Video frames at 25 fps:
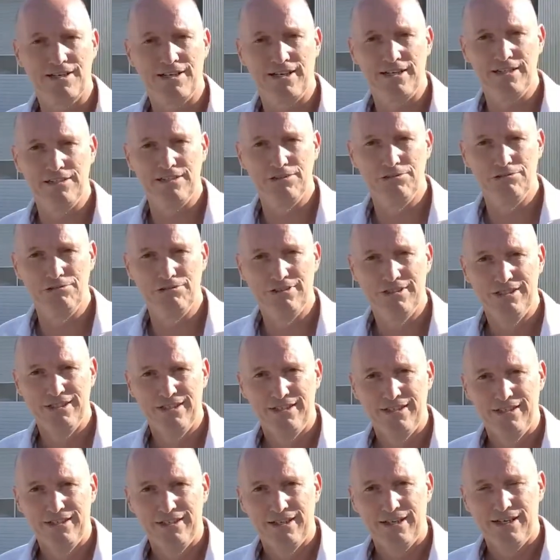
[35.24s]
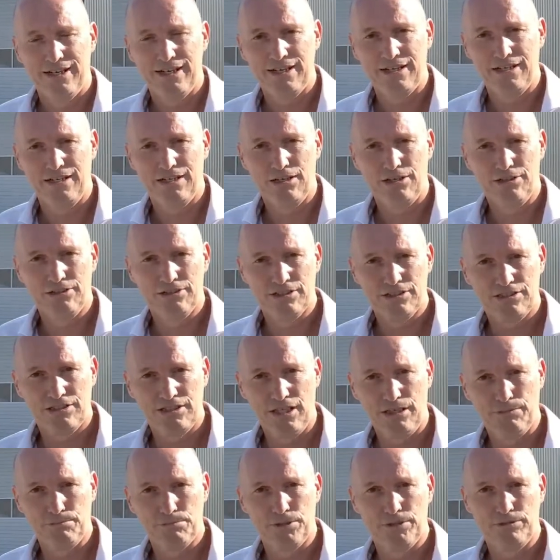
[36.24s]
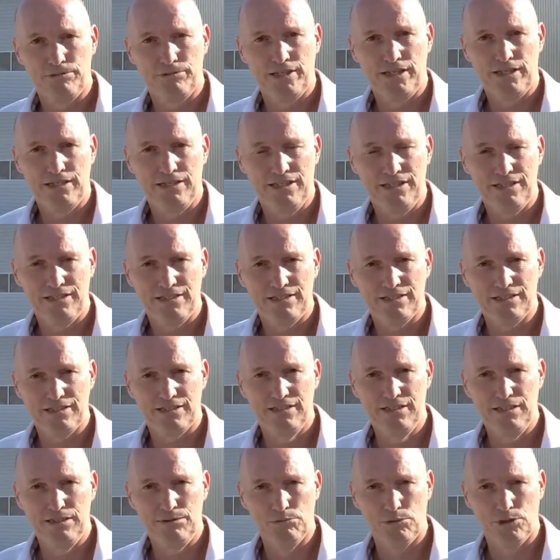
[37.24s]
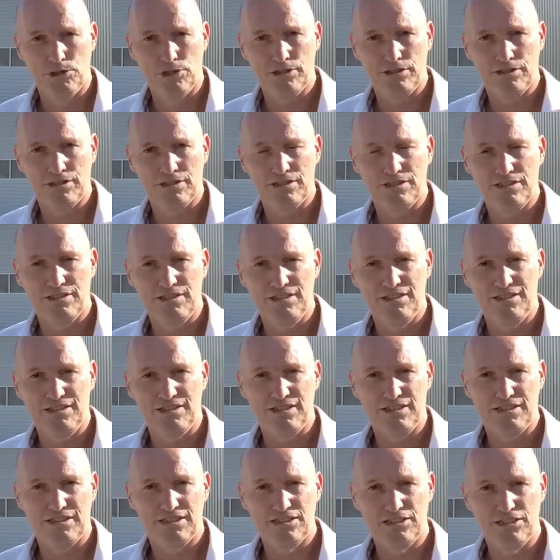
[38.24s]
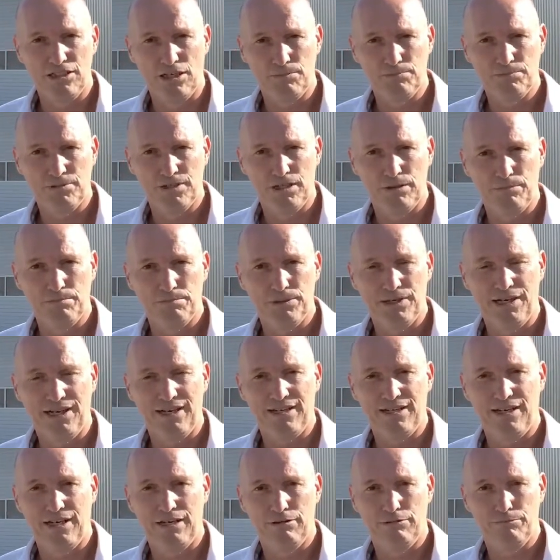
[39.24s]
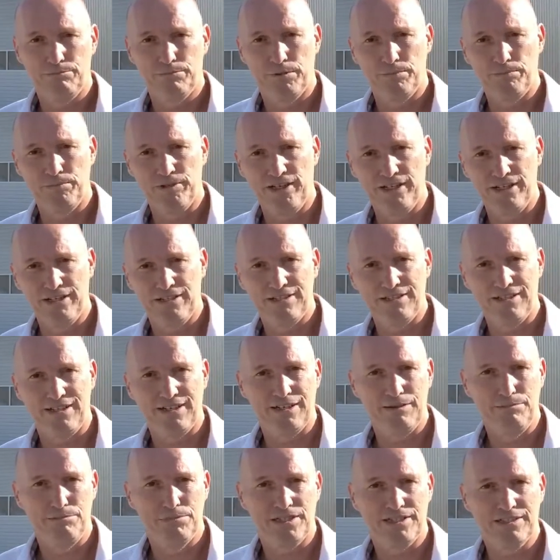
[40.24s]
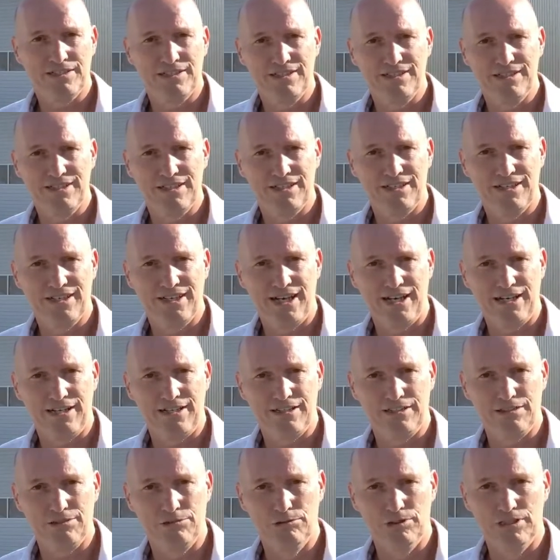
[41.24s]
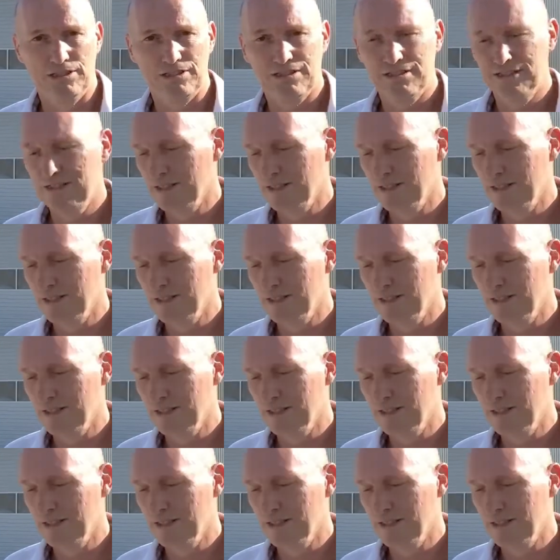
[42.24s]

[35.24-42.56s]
than I do. And on the ship already it is dewatered, it is chopped up, and our proprietary bacteria are added to it.